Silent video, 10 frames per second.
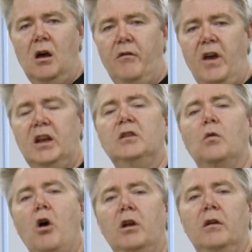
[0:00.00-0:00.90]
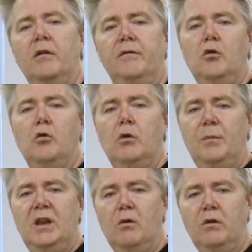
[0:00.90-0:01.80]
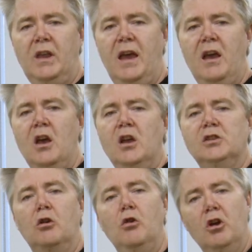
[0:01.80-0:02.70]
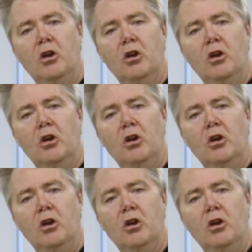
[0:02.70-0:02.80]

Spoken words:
I've had it in quite a few equipment here and there. So